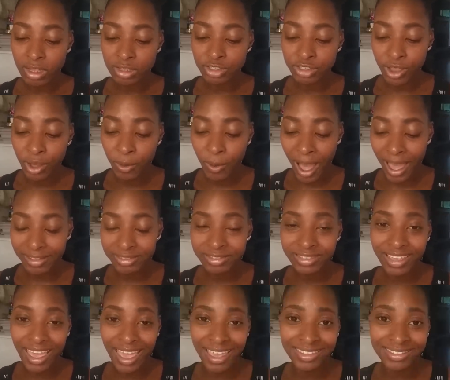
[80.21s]
So I
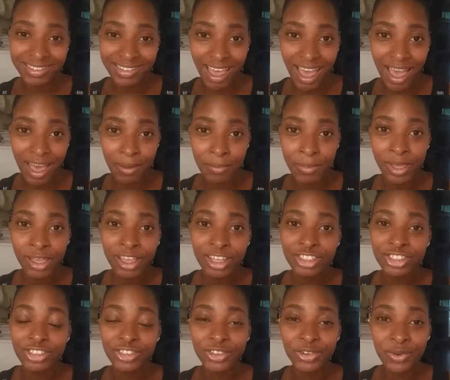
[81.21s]
take time
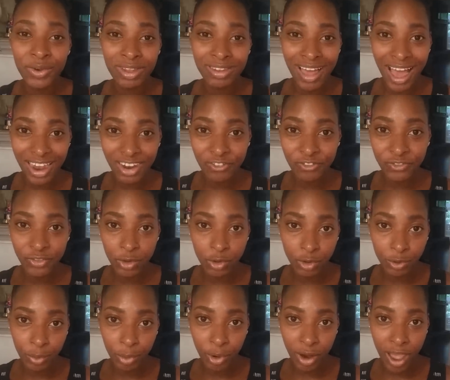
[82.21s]
to do a lot of
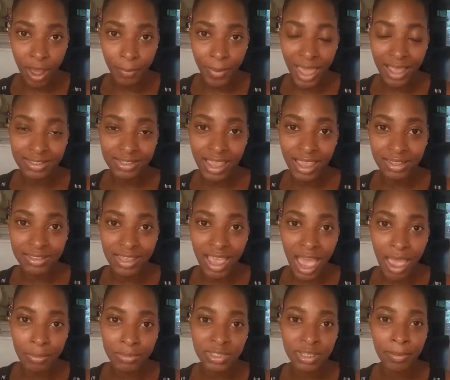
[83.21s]
food prep. I take
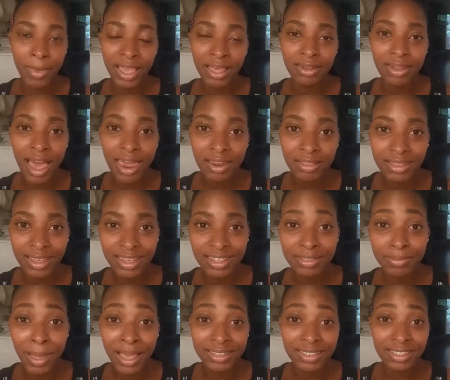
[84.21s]
time to make a lot of
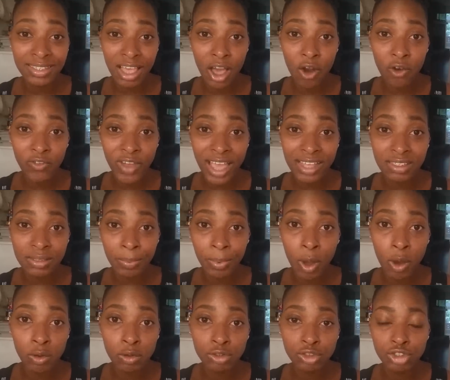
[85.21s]
things myself as
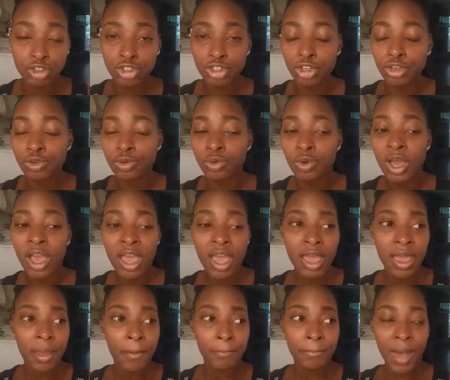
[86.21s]
opposed to
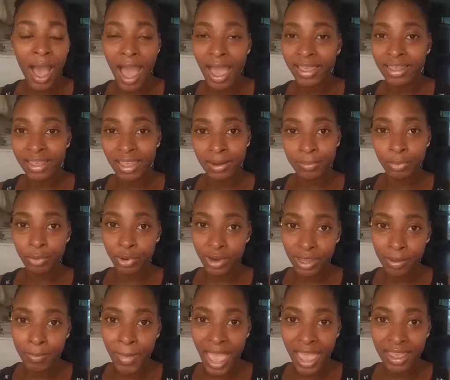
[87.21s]
buying it
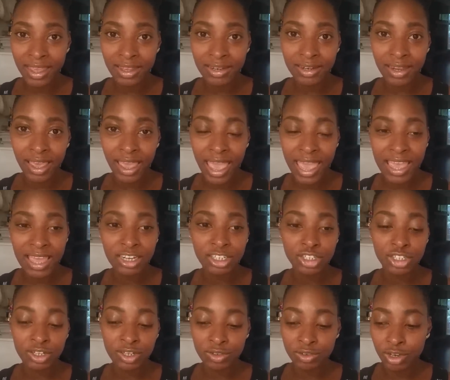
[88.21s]
pre-made
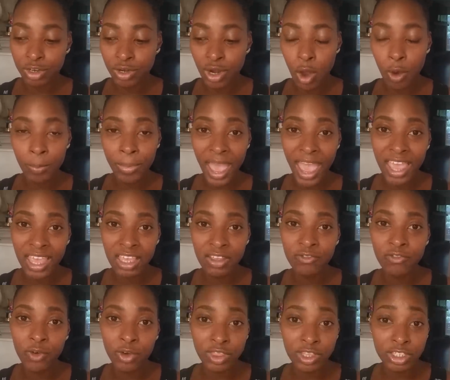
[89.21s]
and, you know,
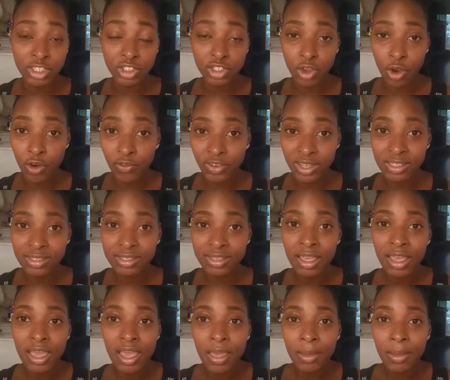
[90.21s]
paying for the service.